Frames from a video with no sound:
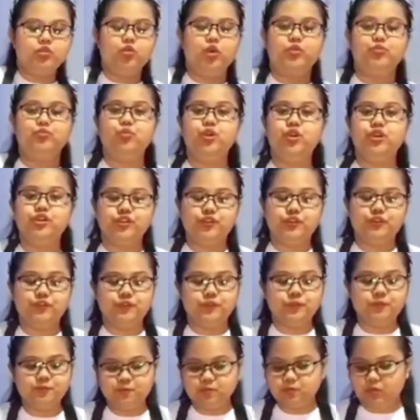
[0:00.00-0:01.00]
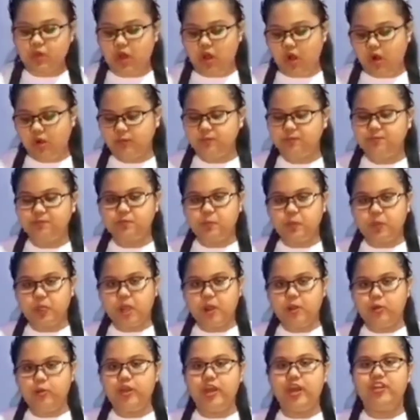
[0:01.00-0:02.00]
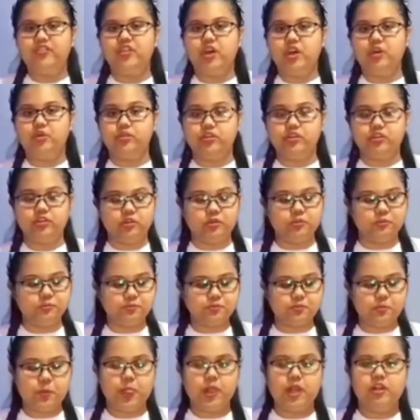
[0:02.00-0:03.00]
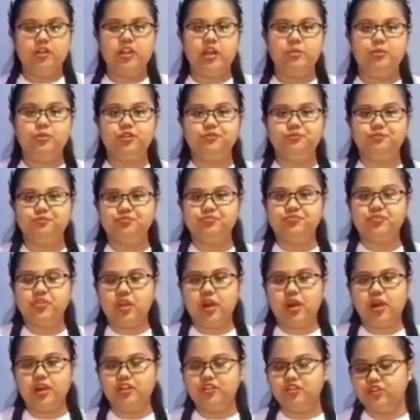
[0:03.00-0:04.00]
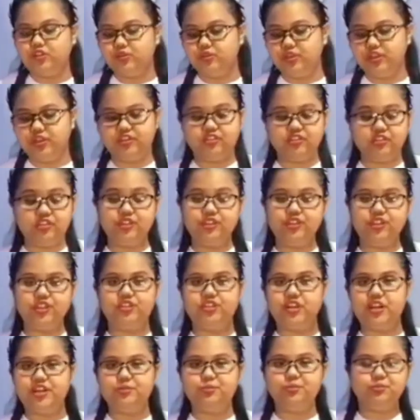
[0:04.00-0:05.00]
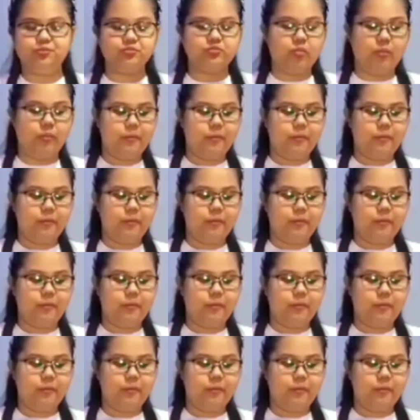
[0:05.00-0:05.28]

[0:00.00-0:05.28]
What more if we add our lemon and sugar slurry, right?